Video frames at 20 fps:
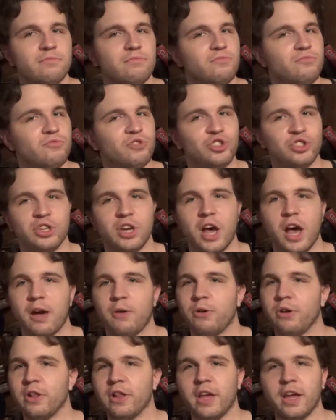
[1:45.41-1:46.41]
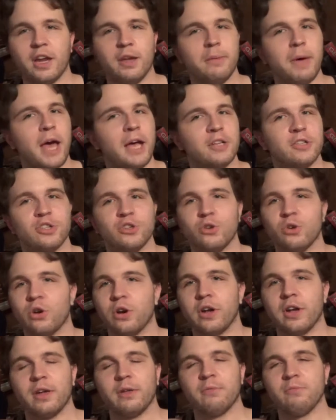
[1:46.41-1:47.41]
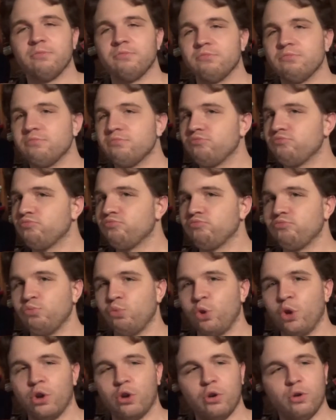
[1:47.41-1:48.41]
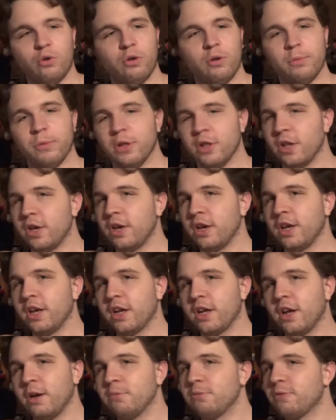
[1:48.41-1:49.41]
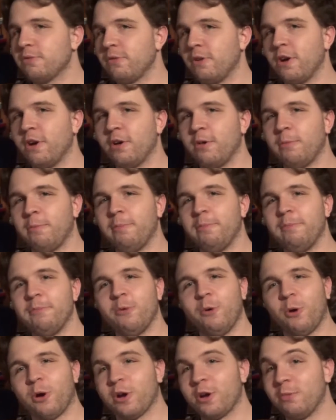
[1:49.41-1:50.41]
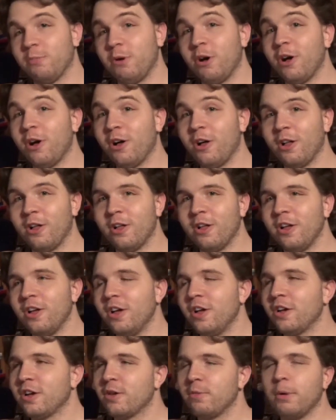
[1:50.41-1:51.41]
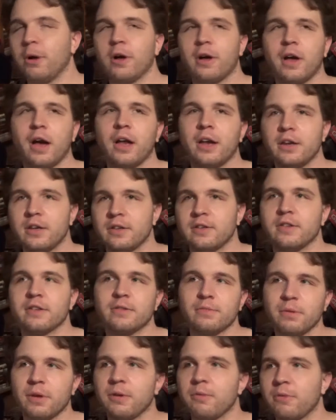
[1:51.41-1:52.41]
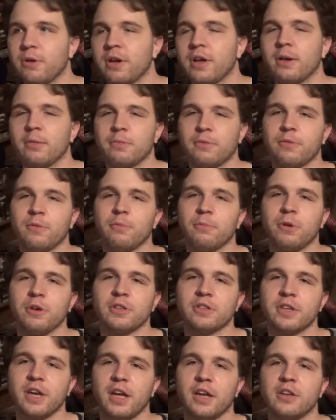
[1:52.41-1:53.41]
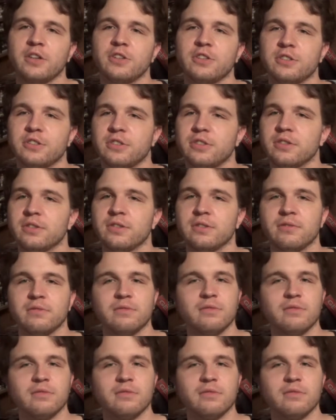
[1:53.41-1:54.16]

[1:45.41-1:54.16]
there's not really any backstory. We don't know where Milena comes from, or Cabal. Cabal kind of does explain where he comes from, but it's kind of just a